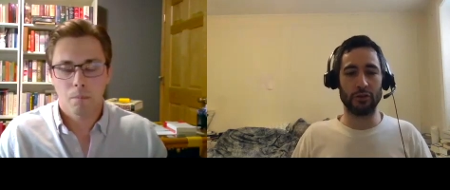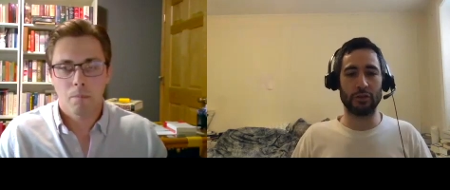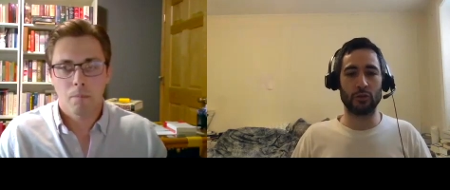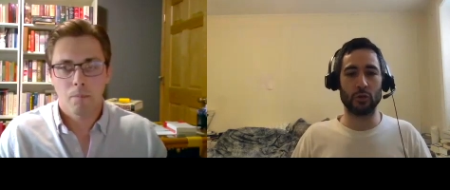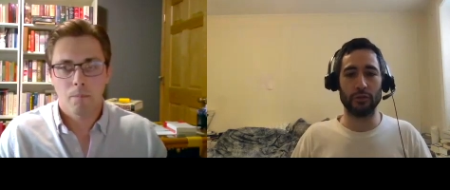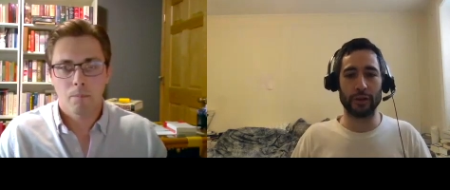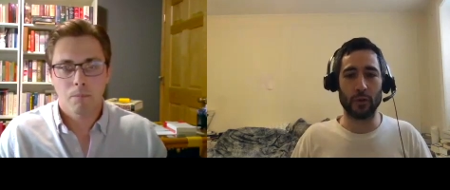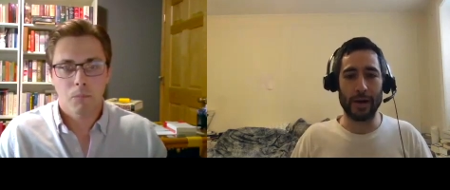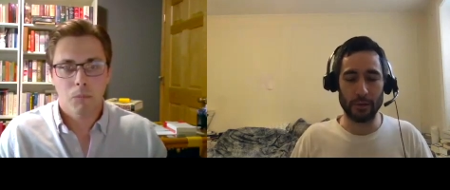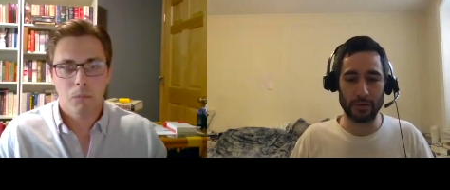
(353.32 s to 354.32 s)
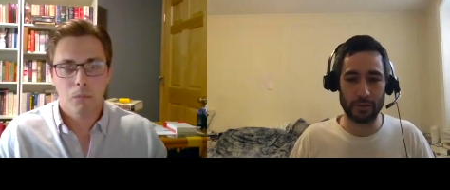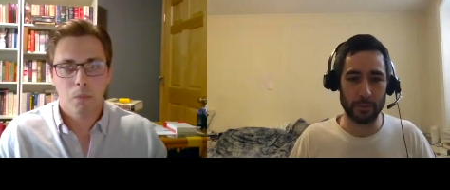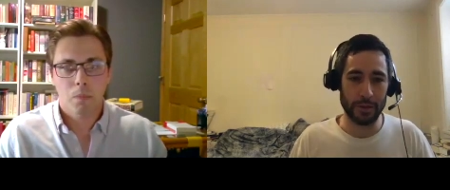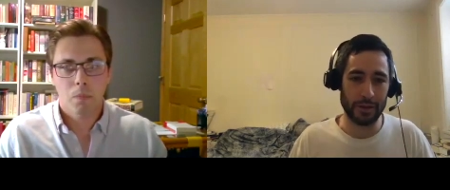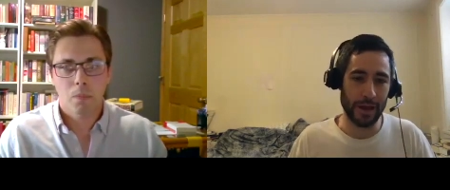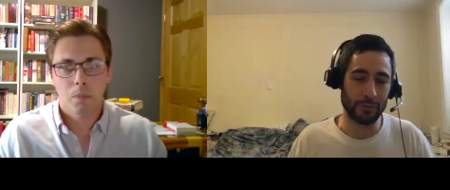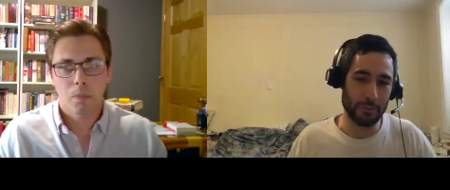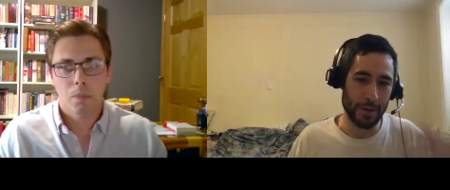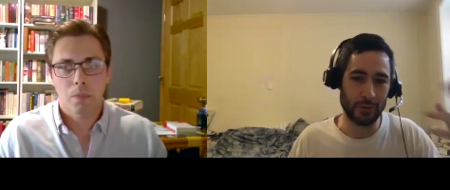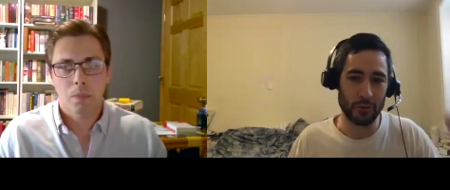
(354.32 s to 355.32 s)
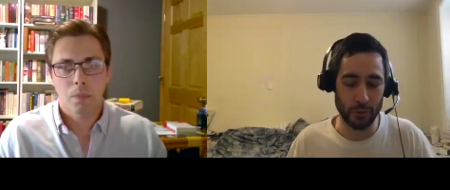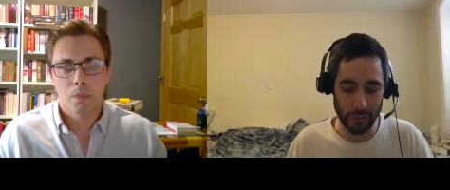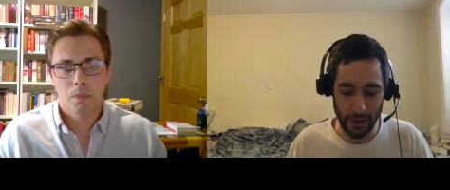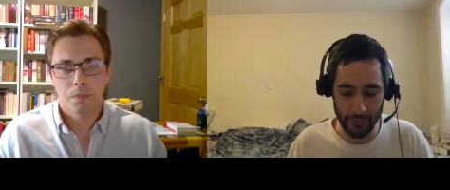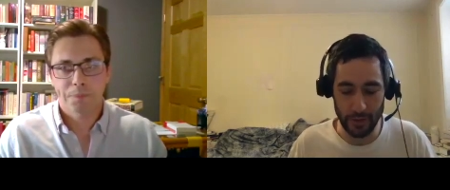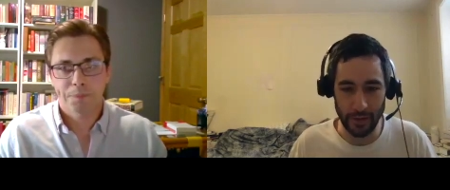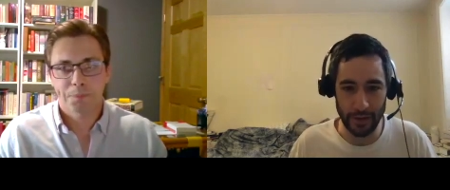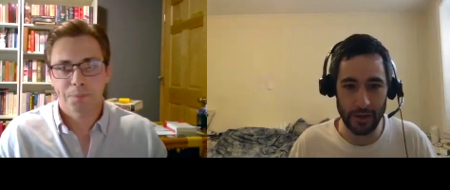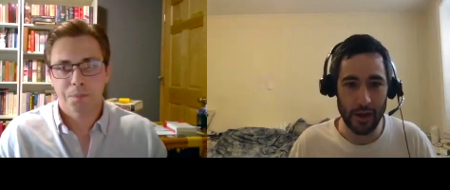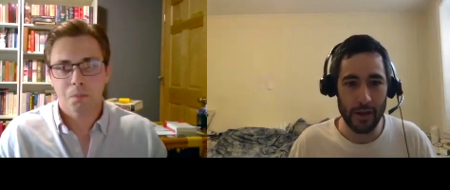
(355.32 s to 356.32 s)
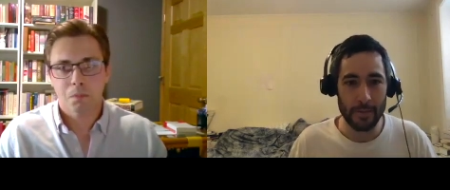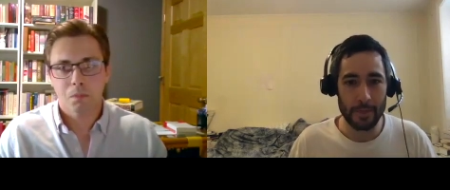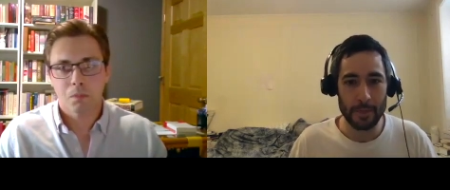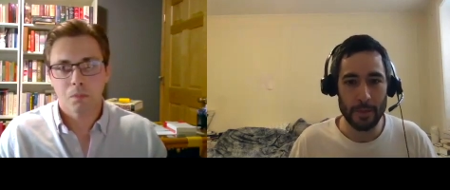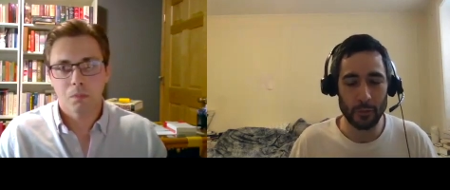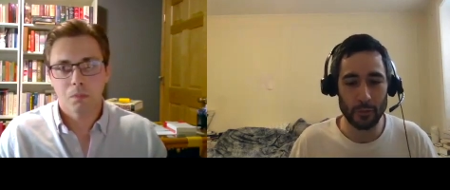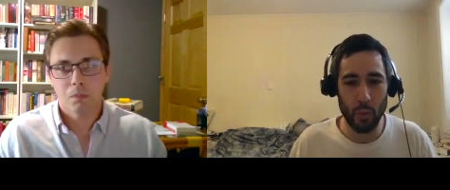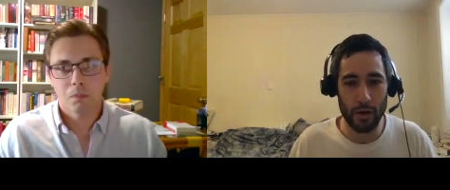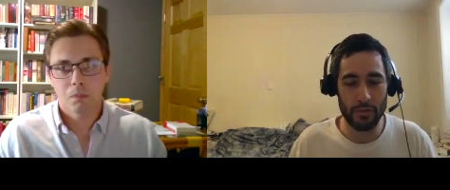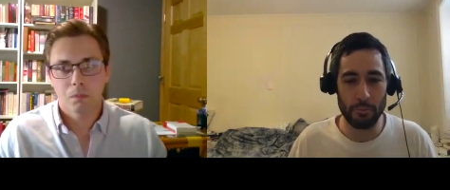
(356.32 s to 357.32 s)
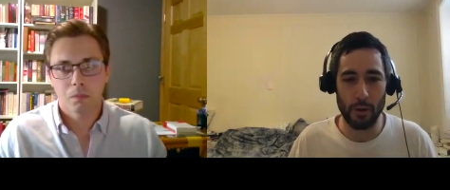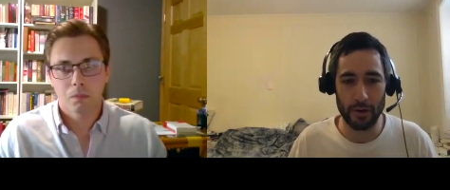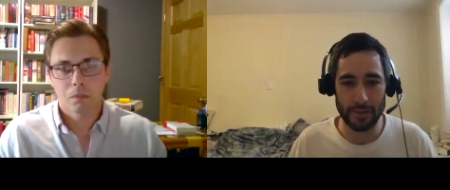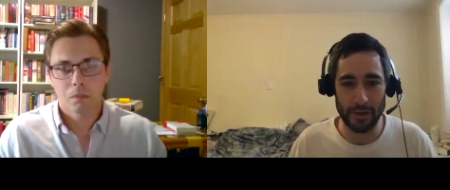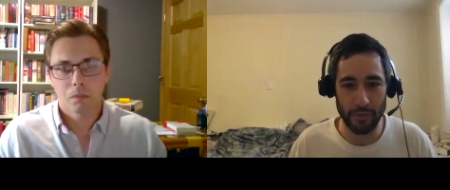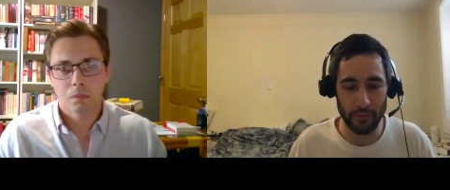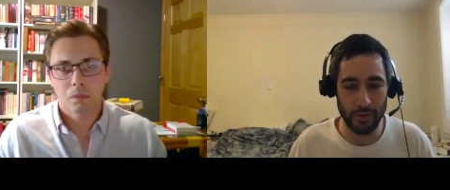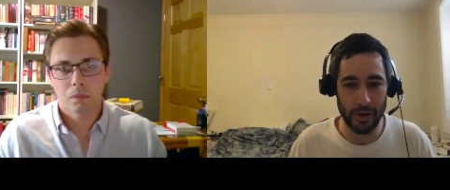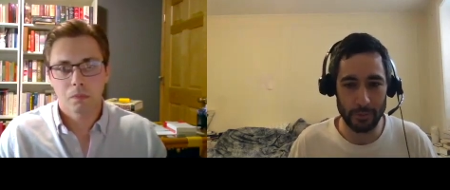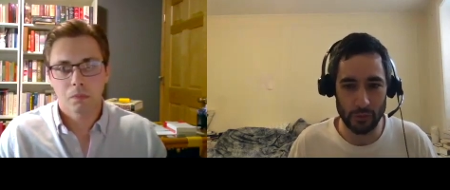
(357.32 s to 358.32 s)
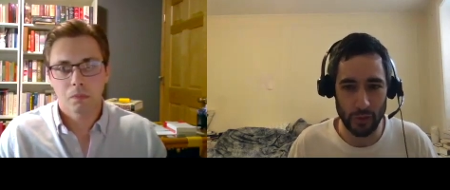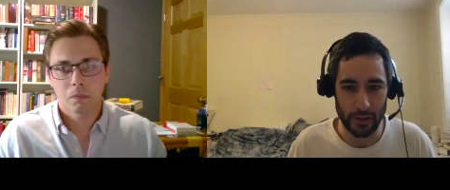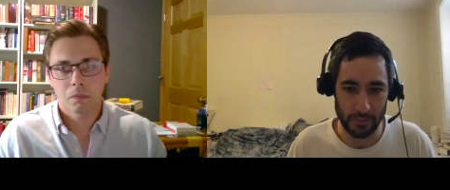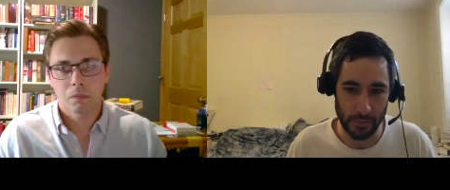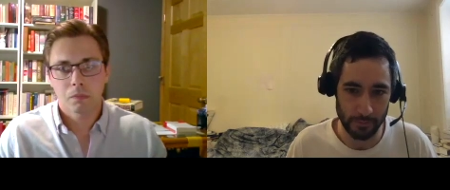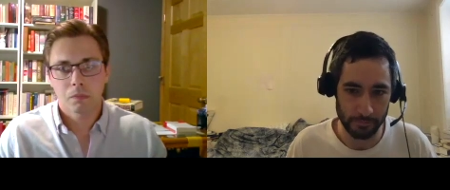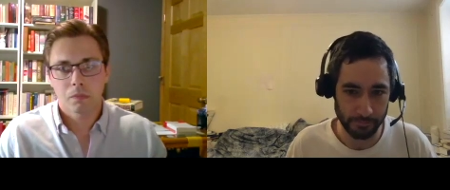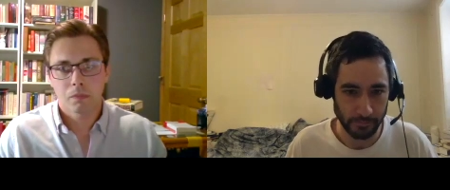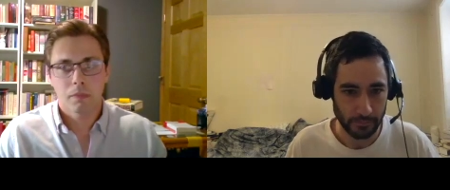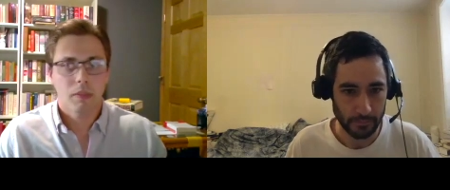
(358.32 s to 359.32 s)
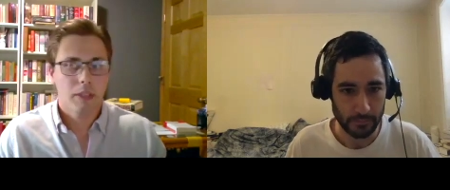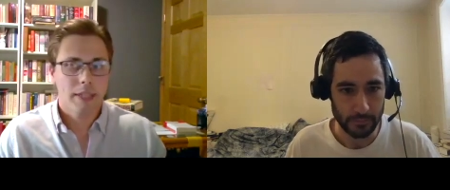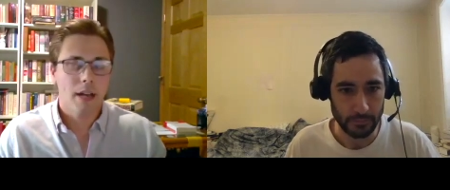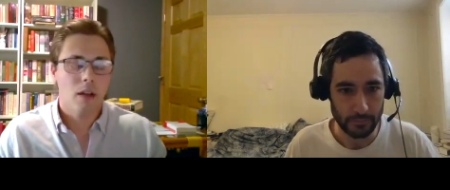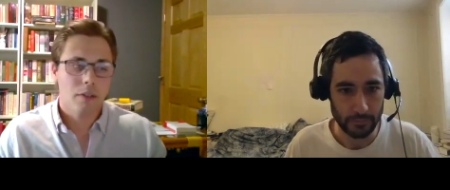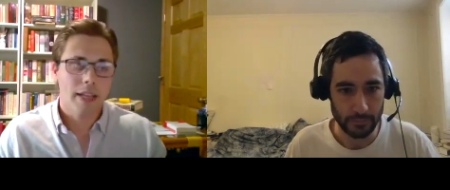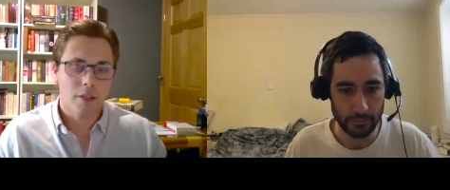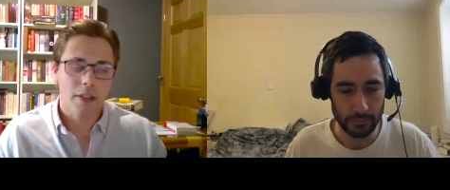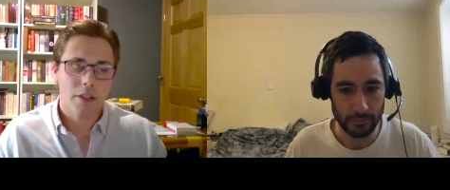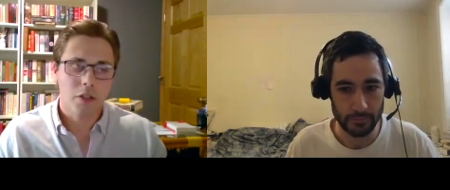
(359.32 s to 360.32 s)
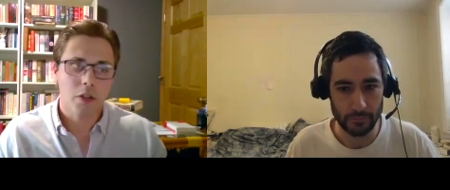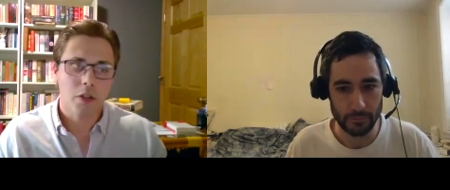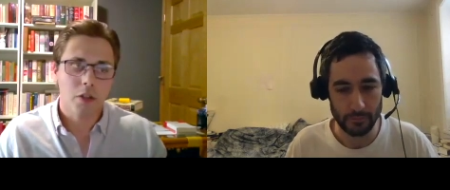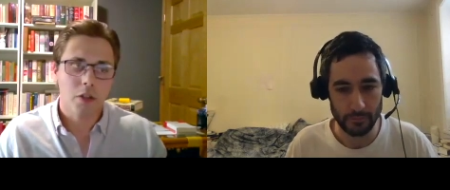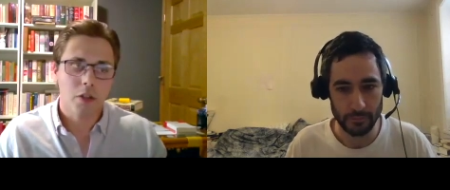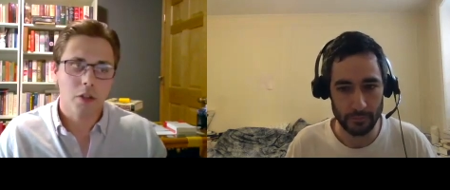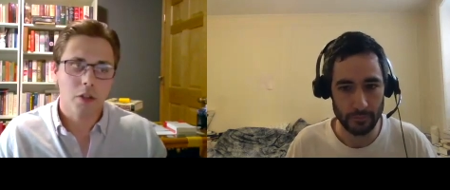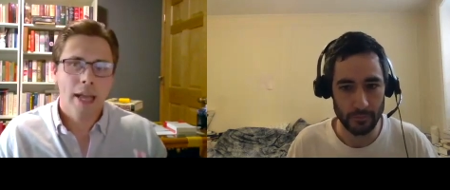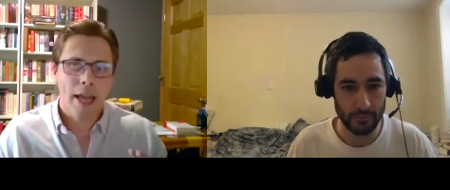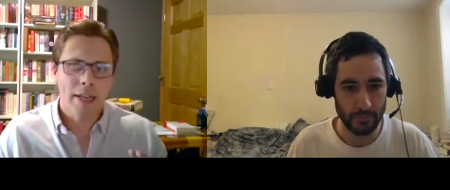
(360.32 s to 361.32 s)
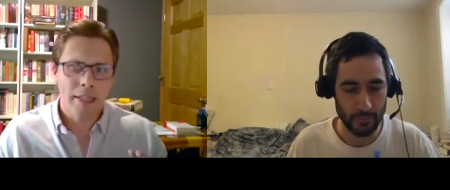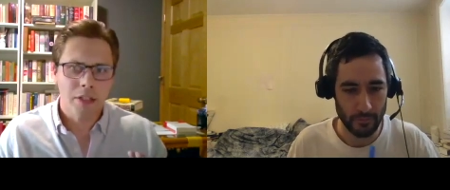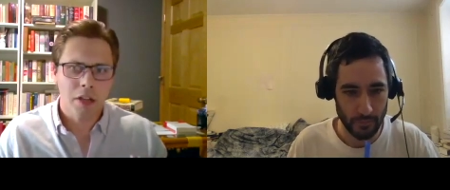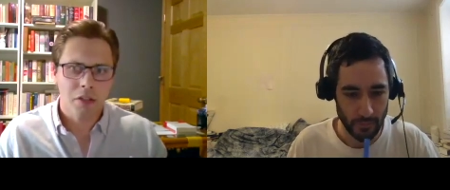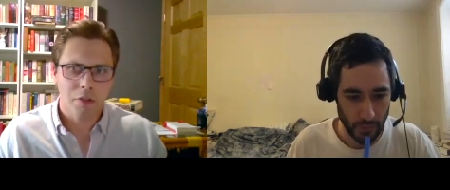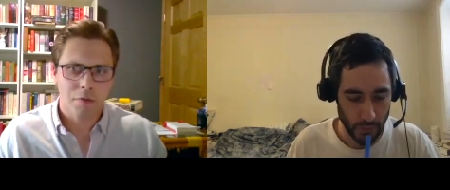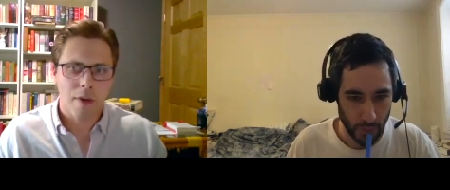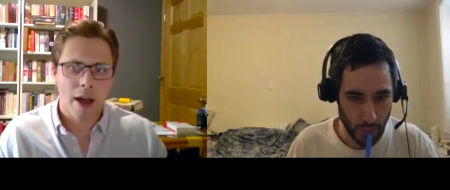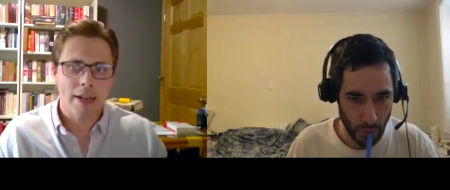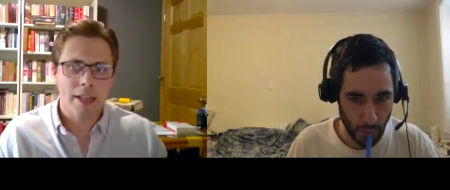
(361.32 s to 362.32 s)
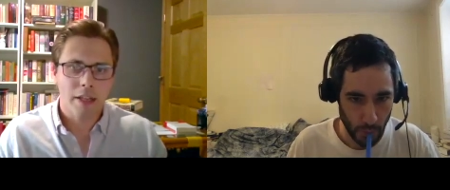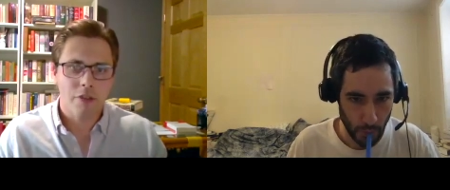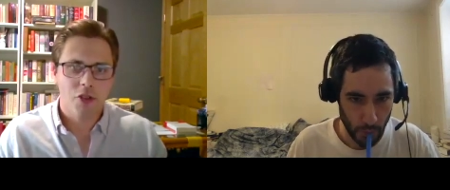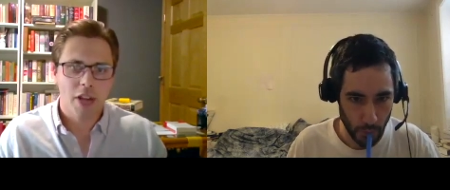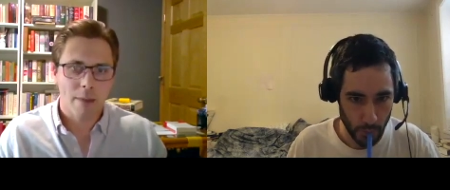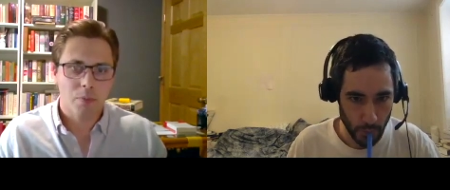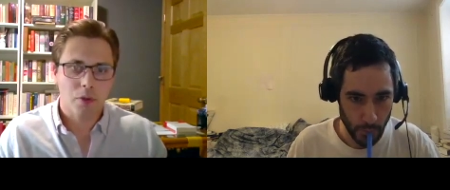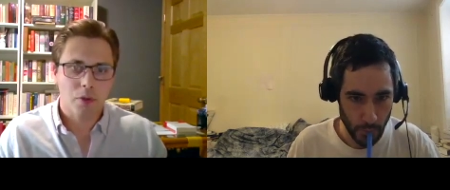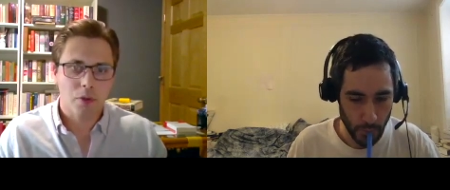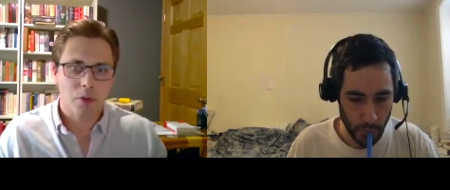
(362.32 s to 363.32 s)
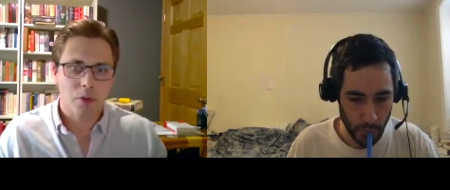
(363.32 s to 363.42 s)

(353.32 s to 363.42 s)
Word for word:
Speaker 1: to sort of like ground us a little bit? Because as we mentioned earlier, I felt like this was one of the parts that felt very abstract to me.
Speaker 2: Yeah, yeah, that's a good question. And he does define it in chapter three,